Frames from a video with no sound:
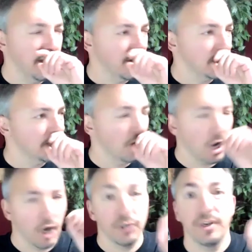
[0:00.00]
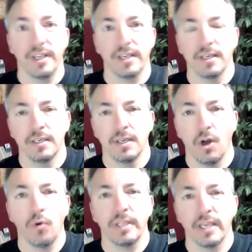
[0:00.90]
end there. It's about our unique
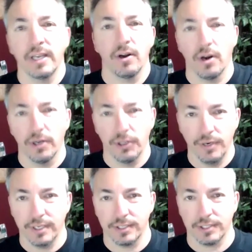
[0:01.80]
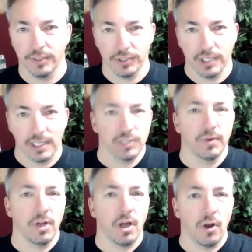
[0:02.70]
honing in on our unique yeah. skill set because
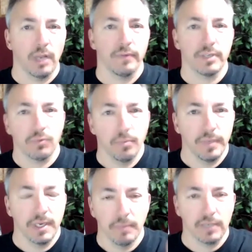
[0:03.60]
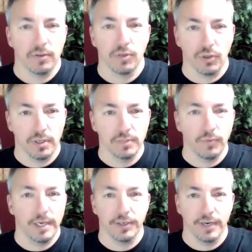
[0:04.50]
we're not all of us will be a Michael Jordan,
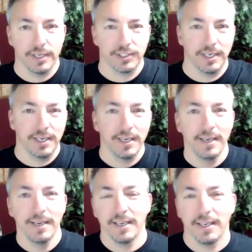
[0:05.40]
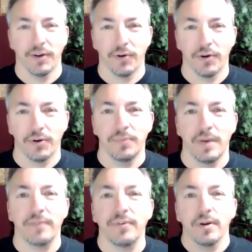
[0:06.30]
Wayne Gretzky, right. you know, or
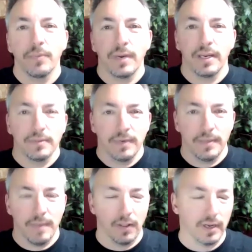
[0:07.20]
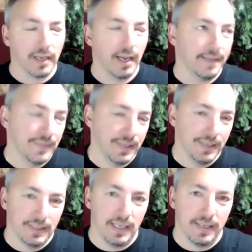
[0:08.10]
whomever we we may look at
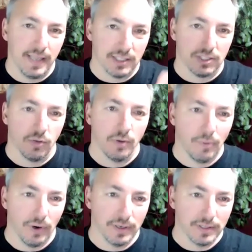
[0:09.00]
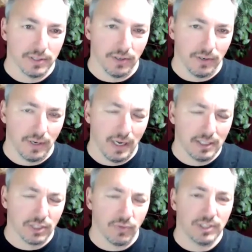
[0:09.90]
and that's so important. So
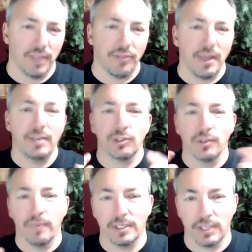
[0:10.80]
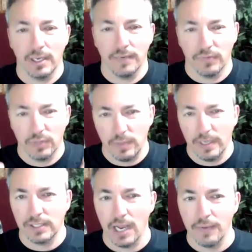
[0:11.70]
I just want to say thank you so much, Kevin, for
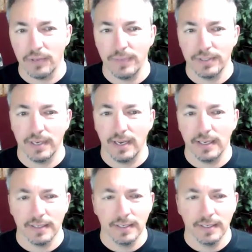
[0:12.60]
spending time with me today. Of